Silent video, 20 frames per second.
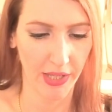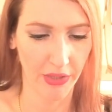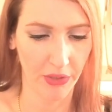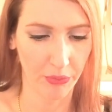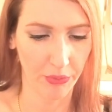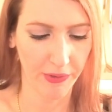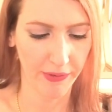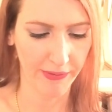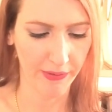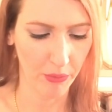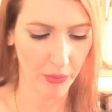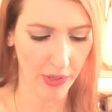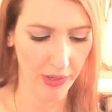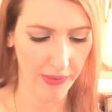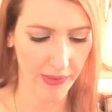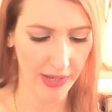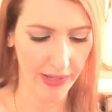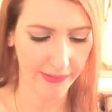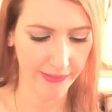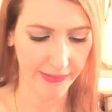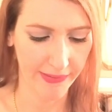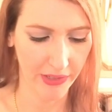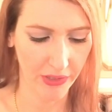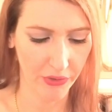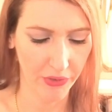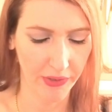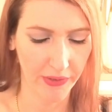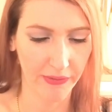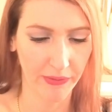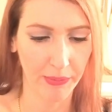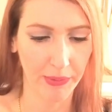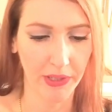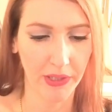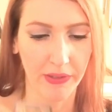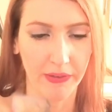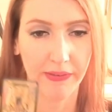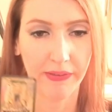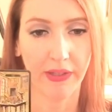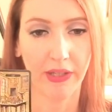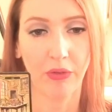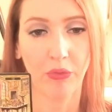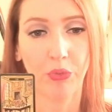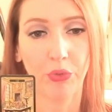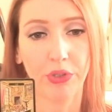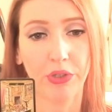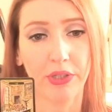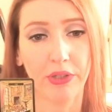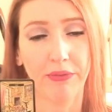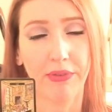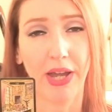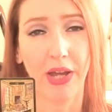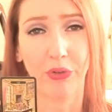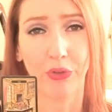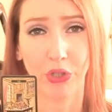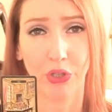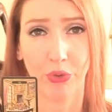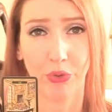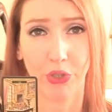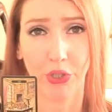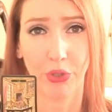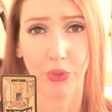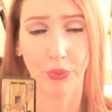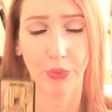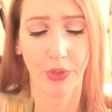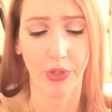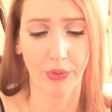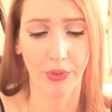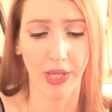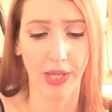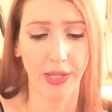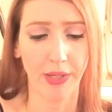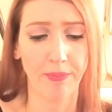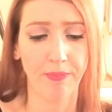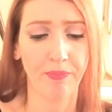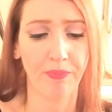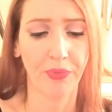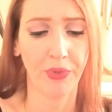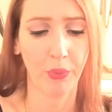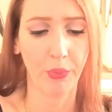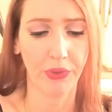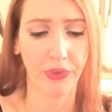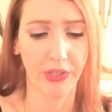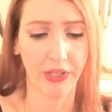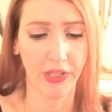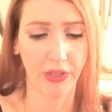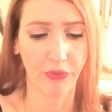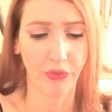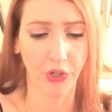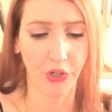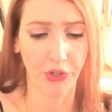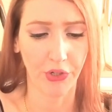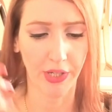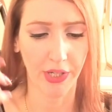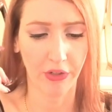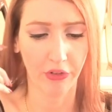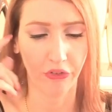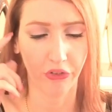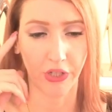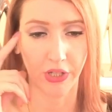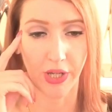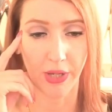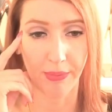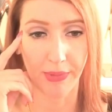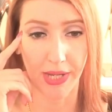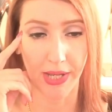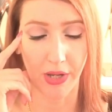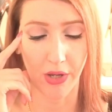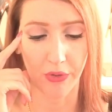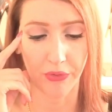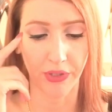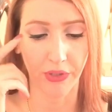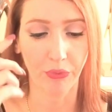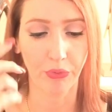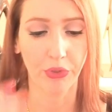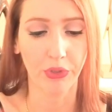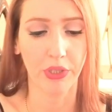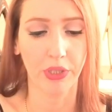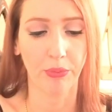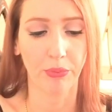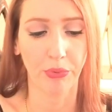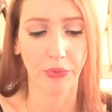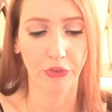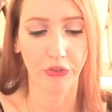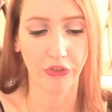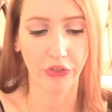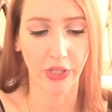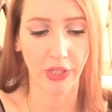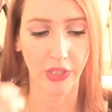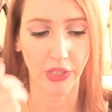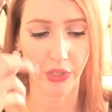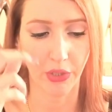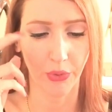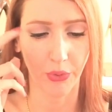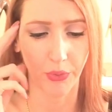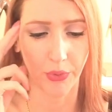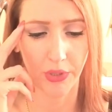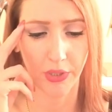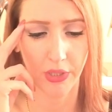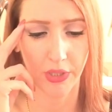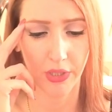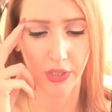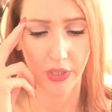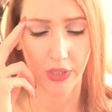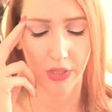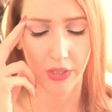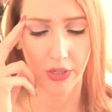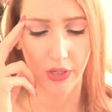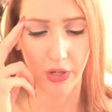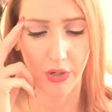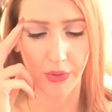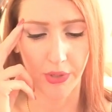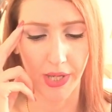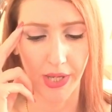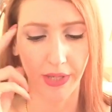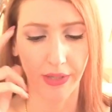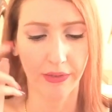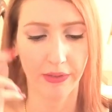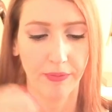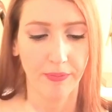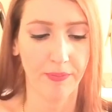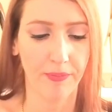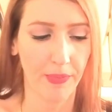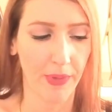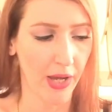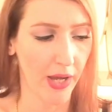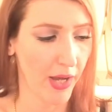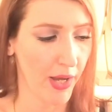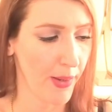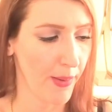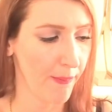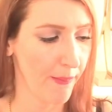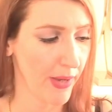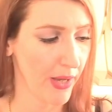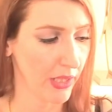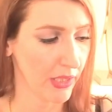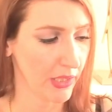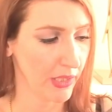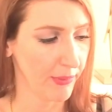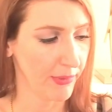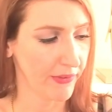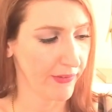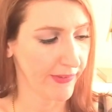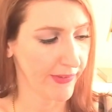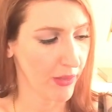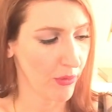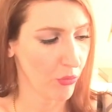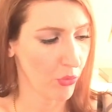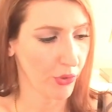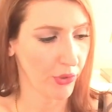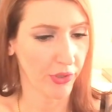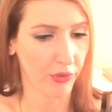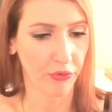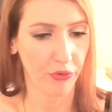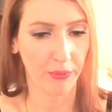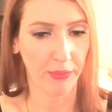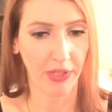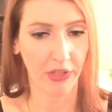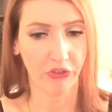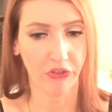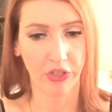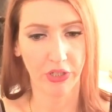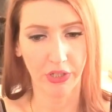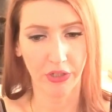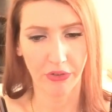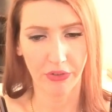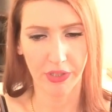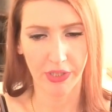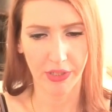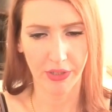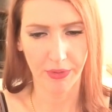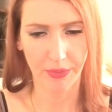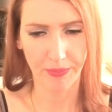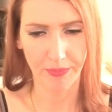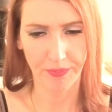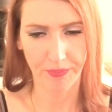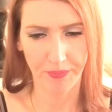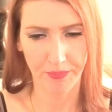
And the reason why that's there is because they really value you, okay? With the Gift card energy coming out, they really appreciate you, okay? Um, let me just get more information here, Leo.